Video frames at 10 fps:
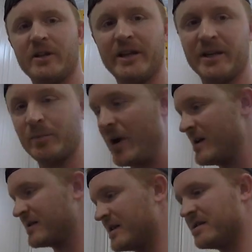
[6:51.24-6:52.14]
cleaning
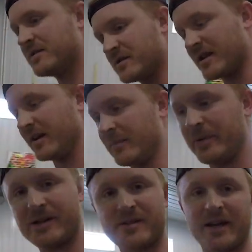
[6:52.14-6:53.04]
process. Just kind of
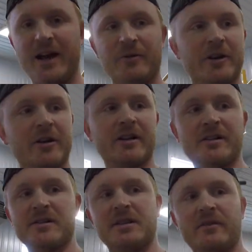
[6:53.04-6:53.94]
depends on how dirty
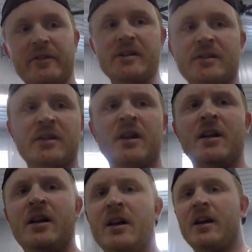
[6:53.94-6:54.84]
this stuff is.
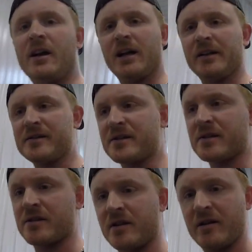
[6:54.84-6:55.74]
This
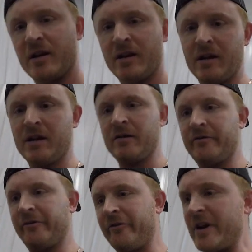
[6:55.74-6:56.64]
is
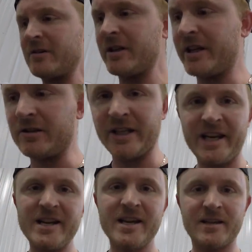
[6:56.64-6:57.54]
fairly
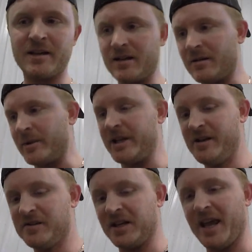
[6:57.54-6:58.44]
clean. It
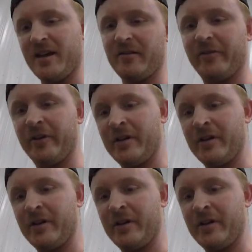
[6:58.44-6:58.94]
doesn't have